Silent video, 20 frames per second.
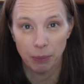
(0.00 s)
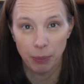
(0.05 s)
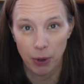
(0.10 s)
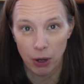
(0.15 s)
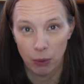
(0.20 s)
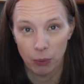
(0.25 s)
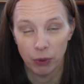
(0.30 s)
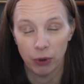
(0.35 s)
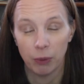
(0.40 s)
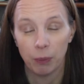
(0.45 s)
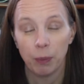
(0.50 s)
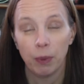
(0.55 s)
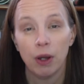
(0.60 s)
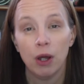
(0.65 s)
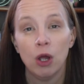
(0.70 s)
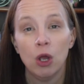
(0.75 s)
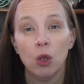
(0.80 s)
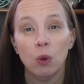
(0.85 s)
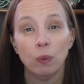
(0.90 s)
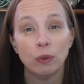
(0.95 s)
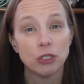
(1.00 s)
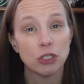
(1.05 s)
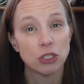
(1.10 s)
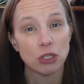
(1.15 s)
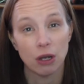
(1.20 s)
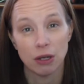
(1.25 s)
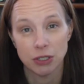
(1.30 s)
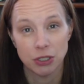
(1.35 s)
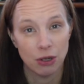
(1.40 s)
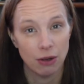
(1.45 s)
ballroom, which is
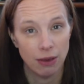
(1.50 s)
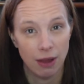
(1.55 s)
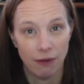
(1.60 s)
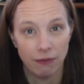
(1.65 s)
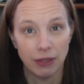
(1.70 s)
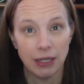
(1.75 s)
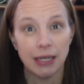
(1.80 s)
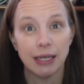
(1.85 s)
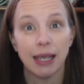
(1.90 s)
also lovely.